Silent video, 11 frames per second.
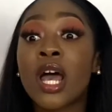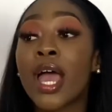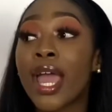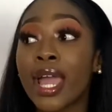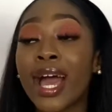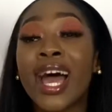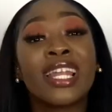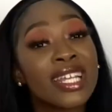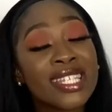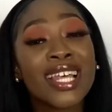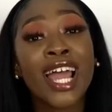hey, I
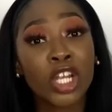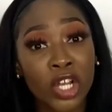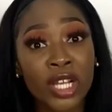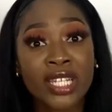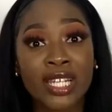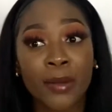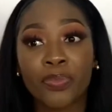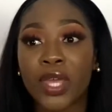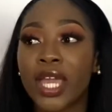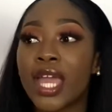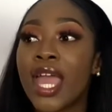learned
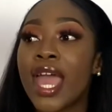something.